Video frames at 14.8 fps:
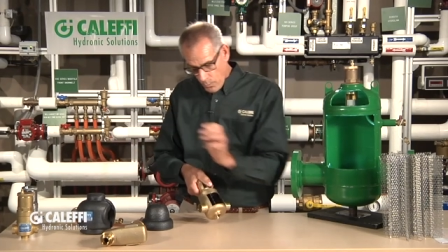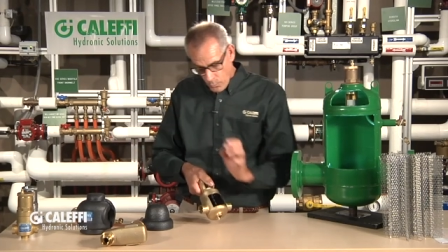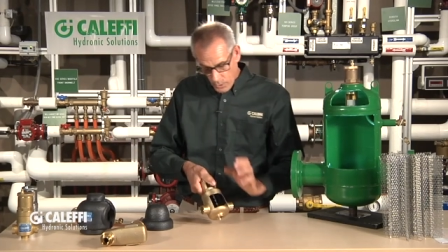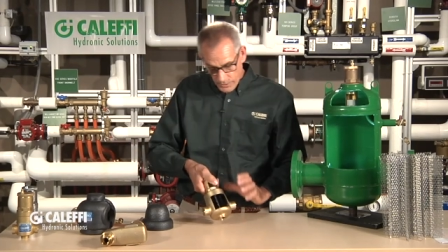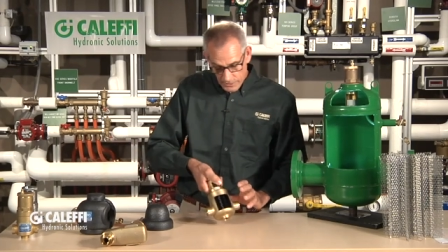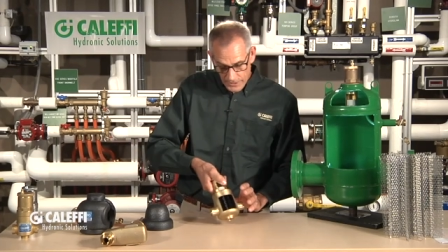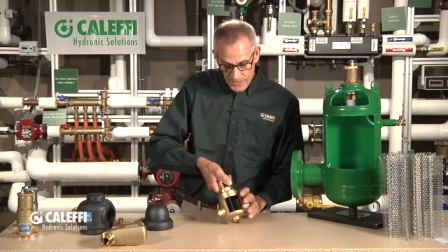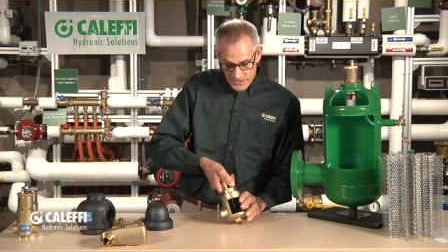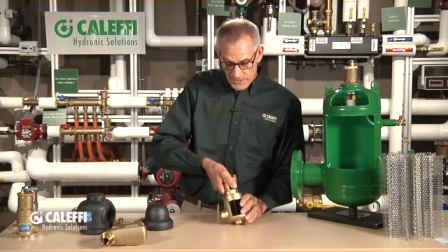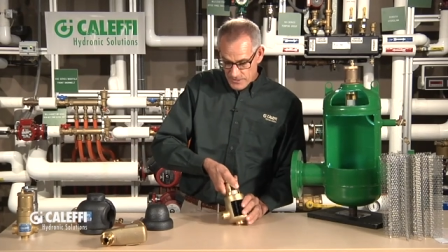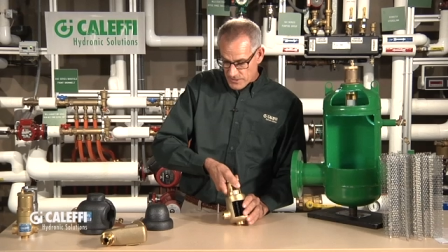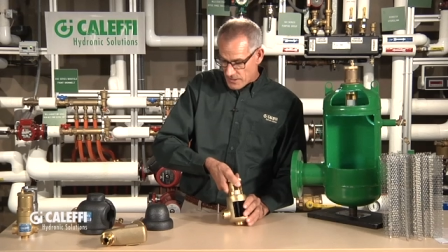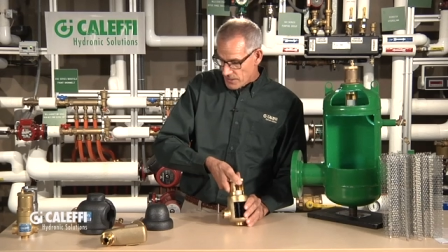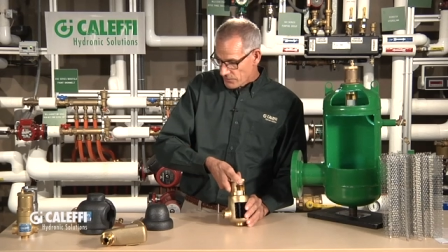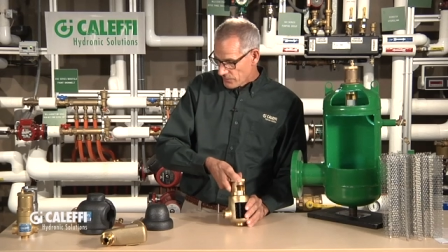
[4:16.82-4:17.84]
One last
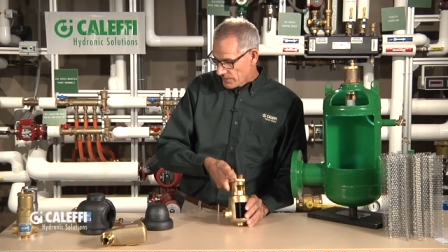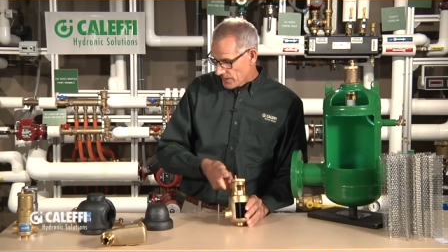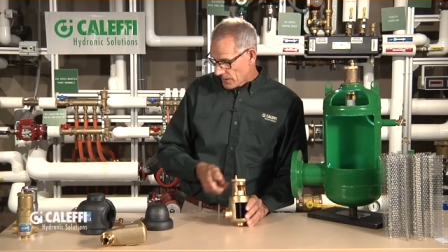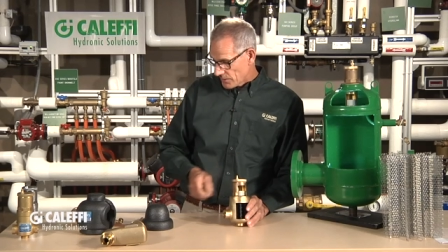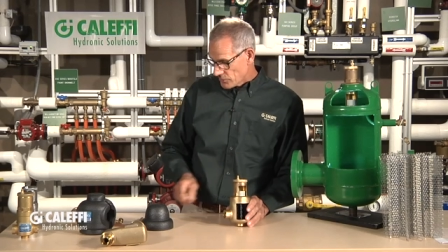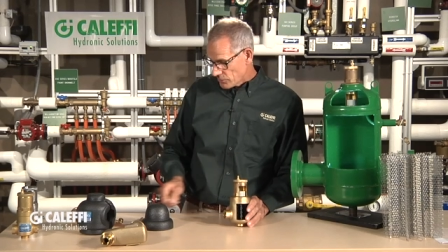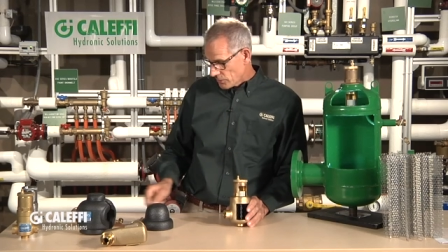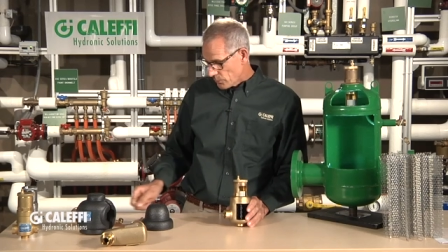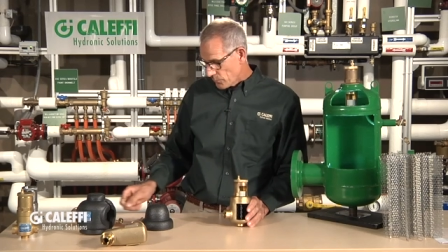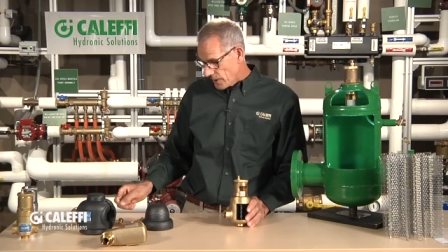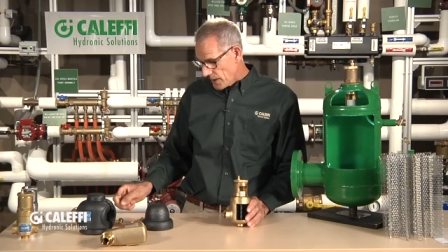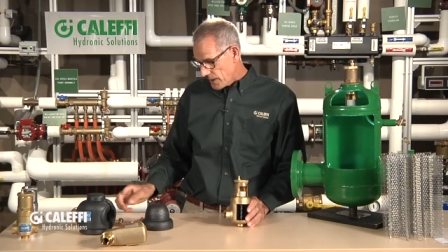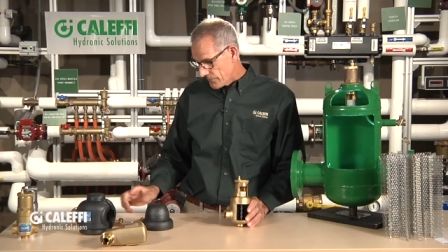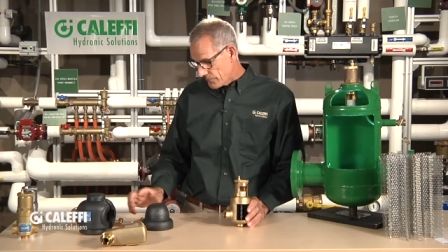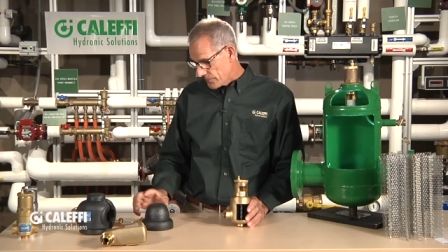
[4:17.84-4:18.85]
accessory that I'll show you we
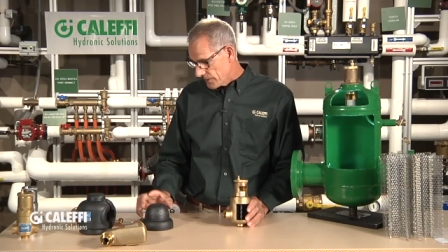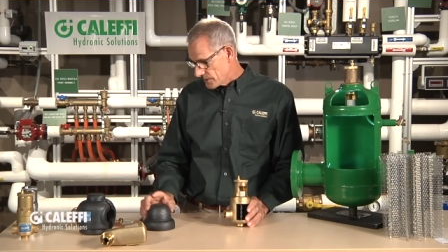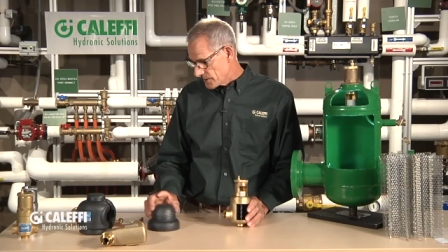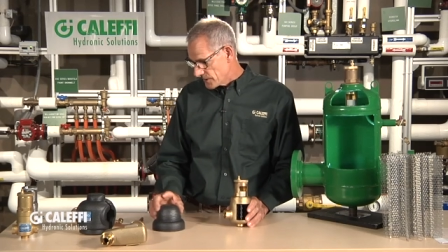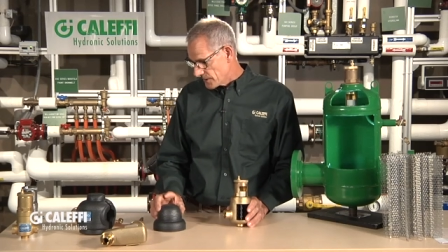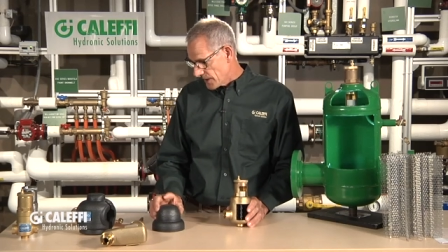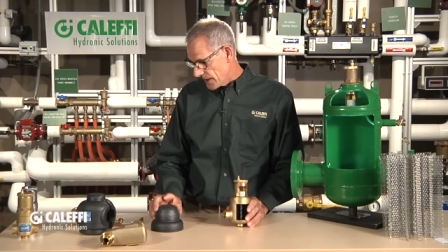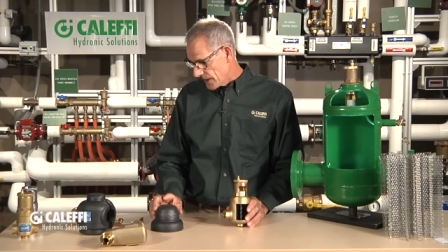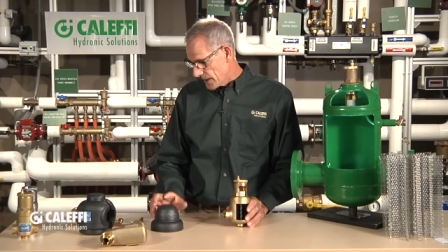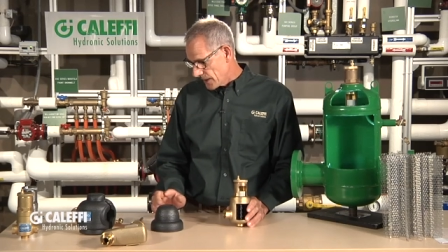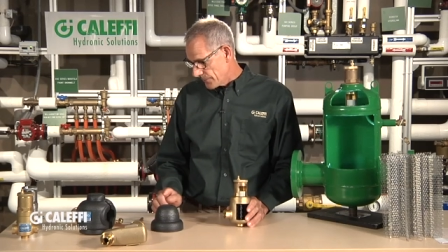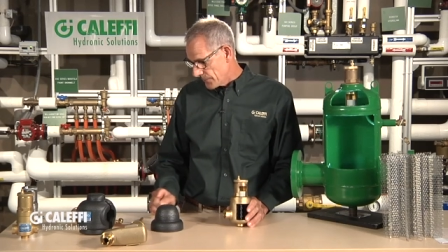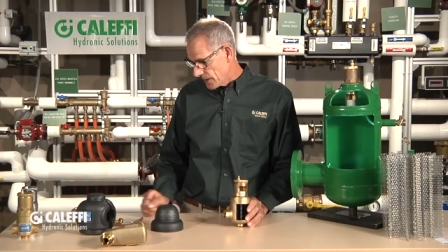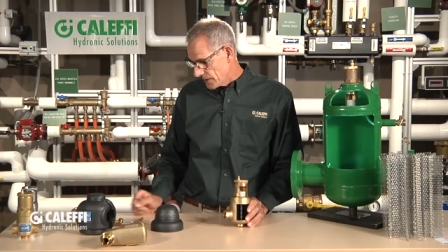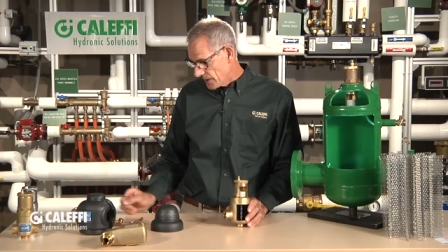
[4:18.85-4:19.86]
have for this is a,
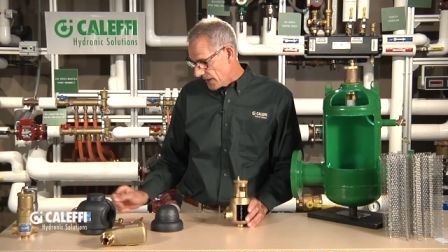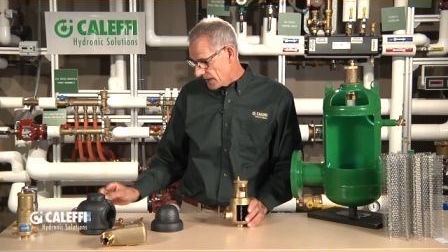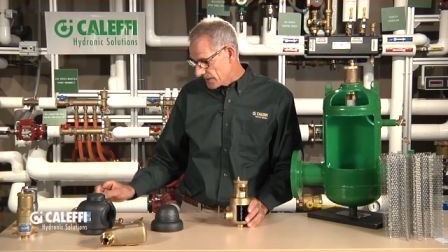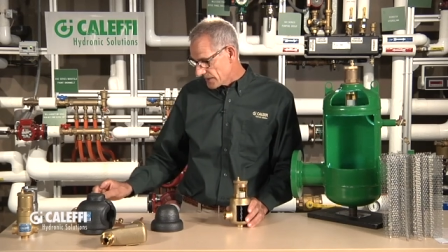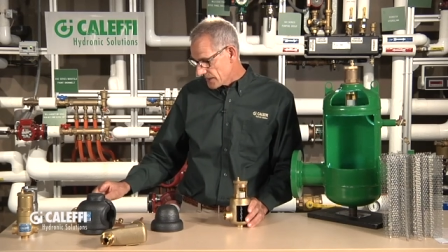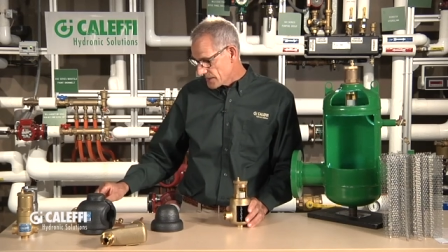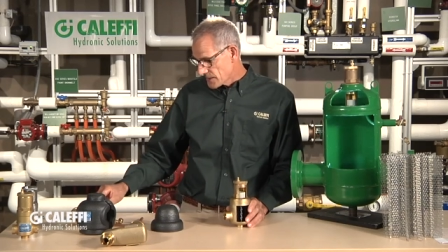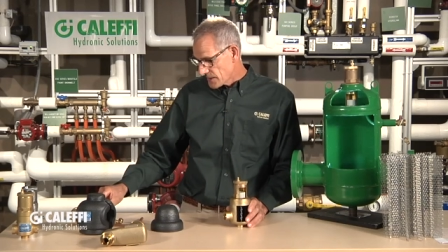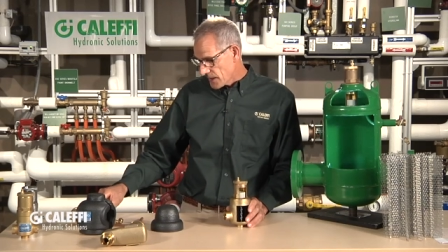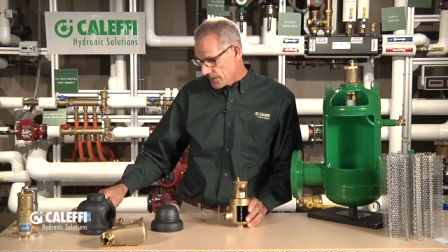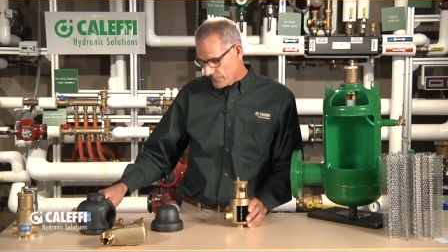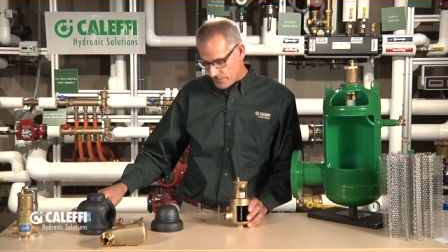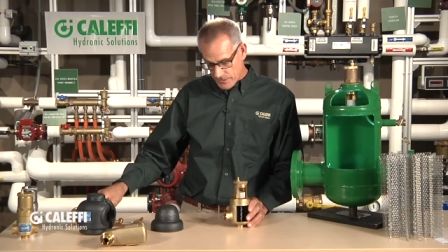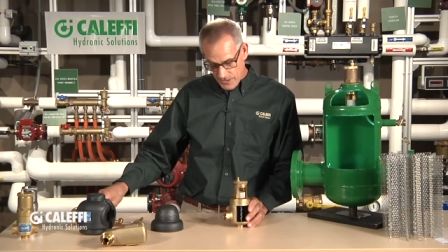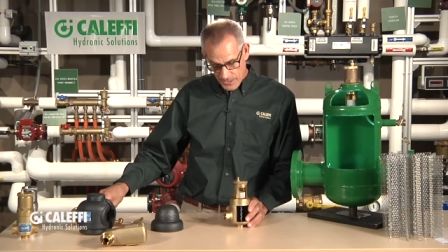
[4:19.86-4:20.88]
um, an
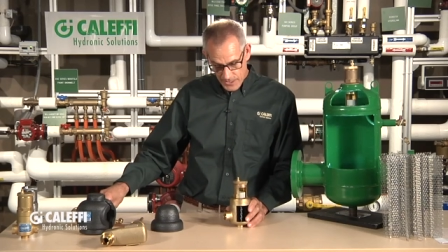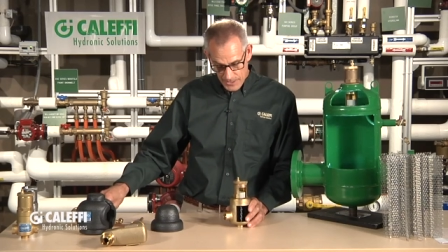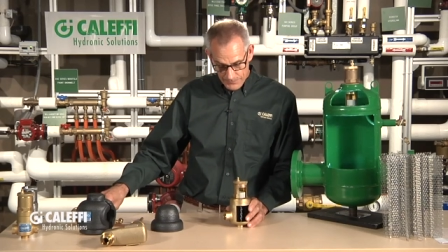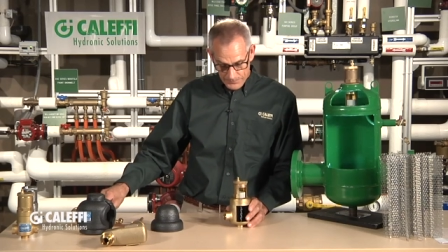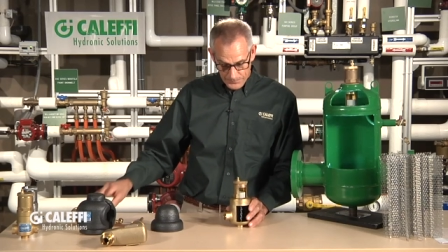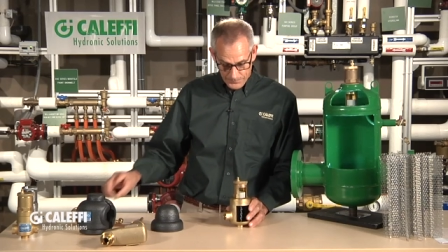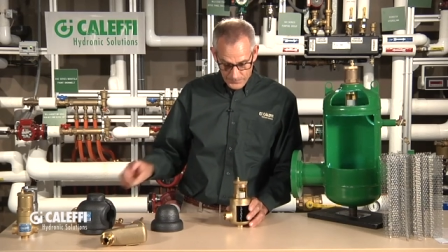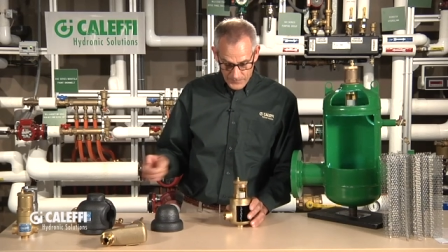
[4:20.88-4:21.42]
anti-siphon cap.